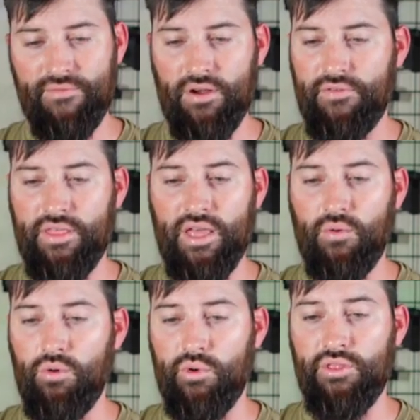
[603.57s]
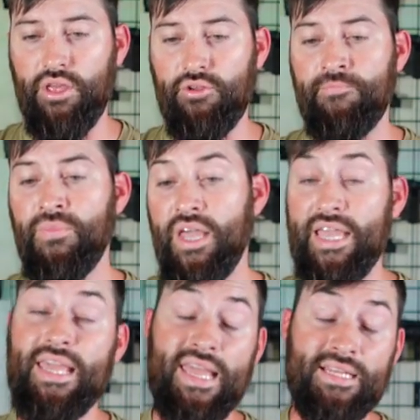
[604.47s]
verify that one way or the other.
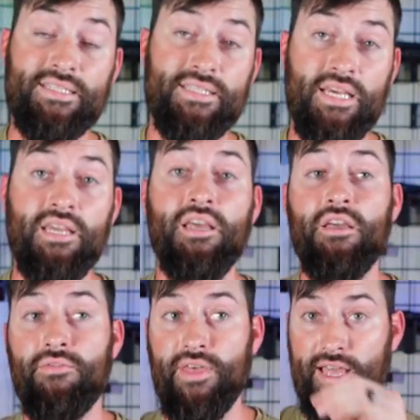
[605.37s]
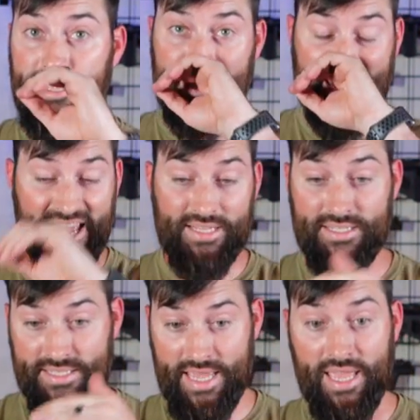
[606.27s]
I can say that it
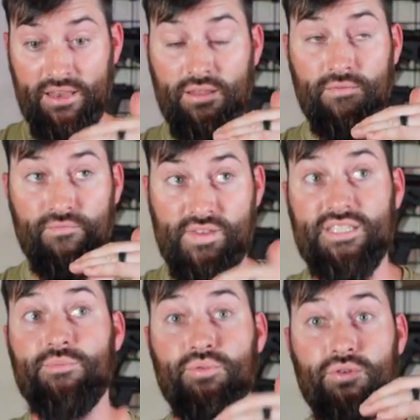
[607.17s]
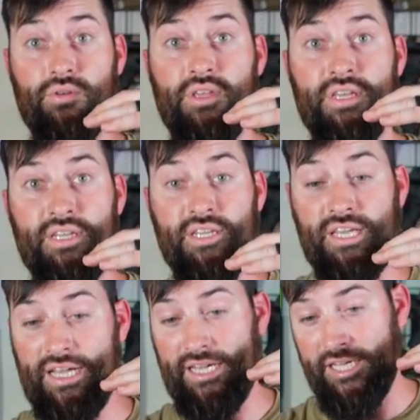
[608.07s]
has 10 visible
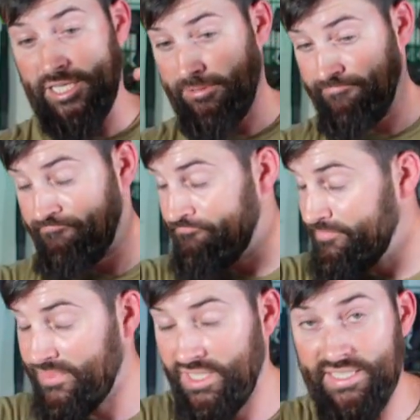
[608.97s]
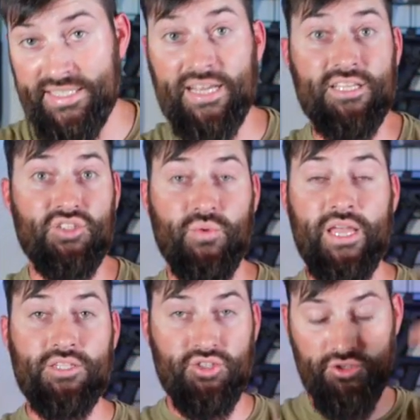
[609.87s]
um, settings,
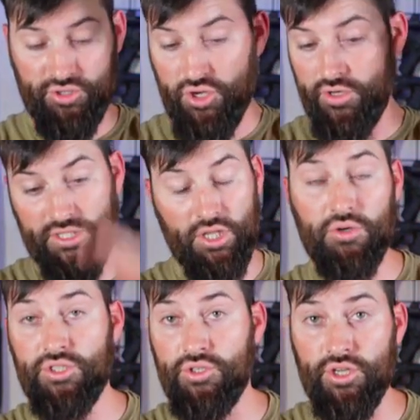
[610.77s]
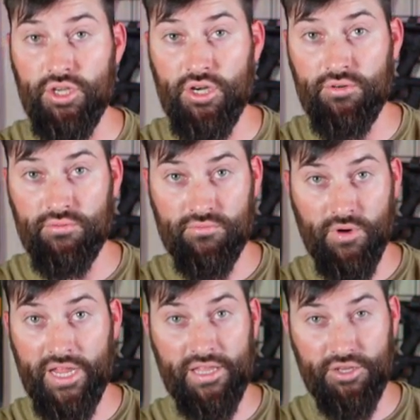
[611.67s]
right? So you can go as low as you can go,
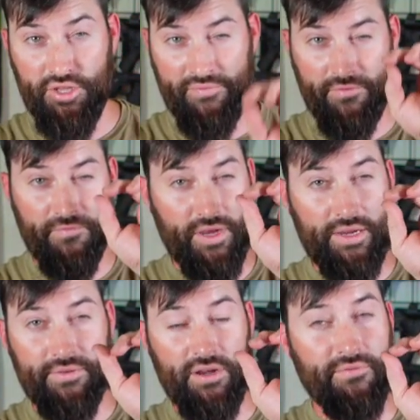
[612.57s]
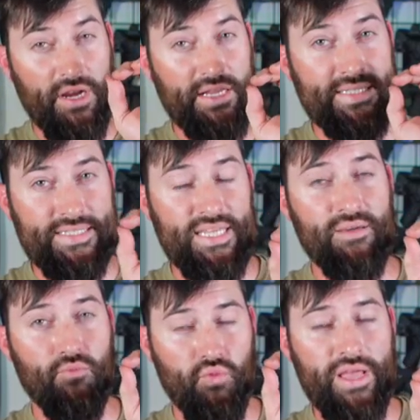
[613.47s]
right? And you have a very, very, very
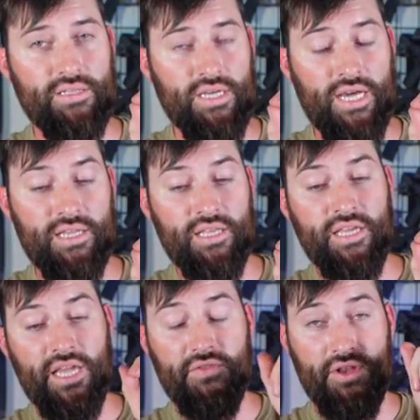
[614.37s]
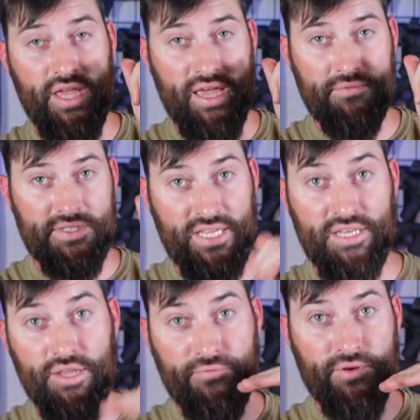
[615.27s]
dim red dot. And then you have
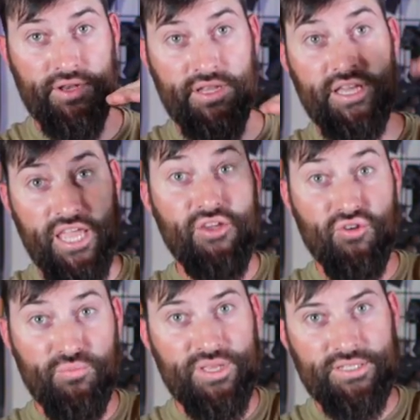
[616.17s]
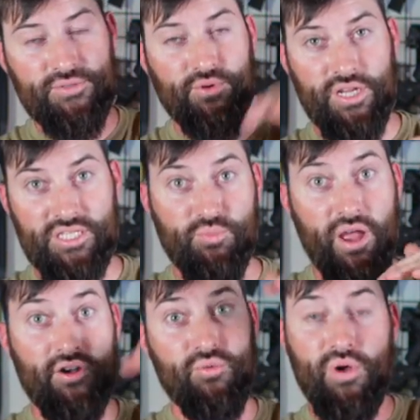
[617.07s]
10 different increments where it gets
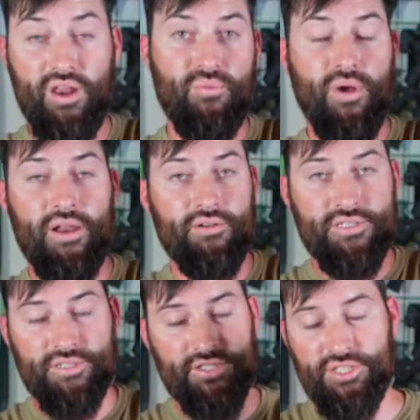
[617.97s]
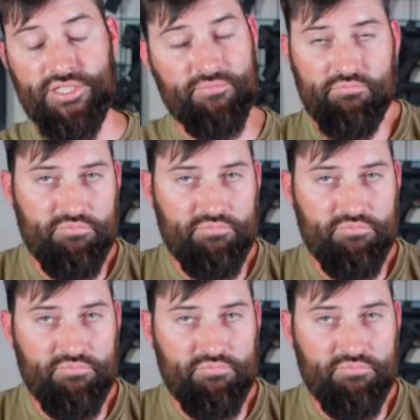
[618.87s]
brighter and brighter and brighter until it just